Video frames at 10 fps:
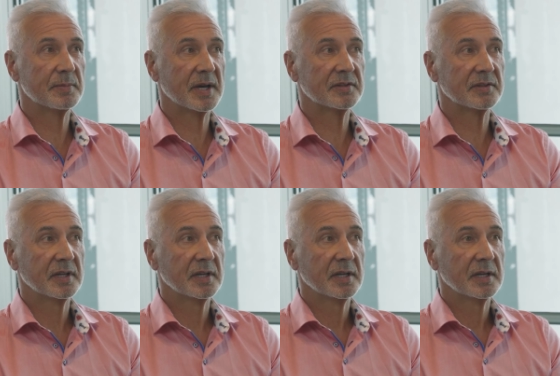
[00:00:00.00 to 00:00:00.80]
but
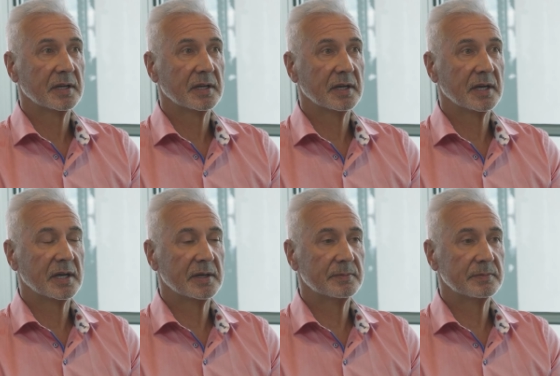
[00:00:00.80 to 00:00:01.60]

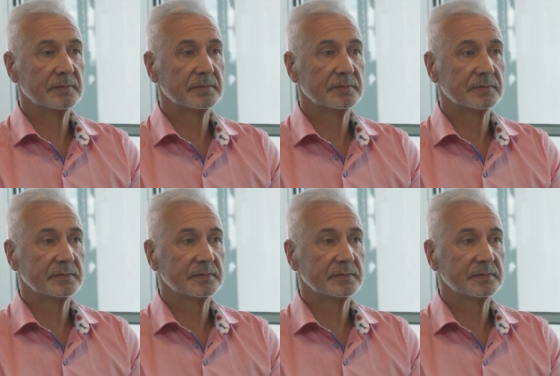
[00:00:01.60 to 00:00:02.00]
um,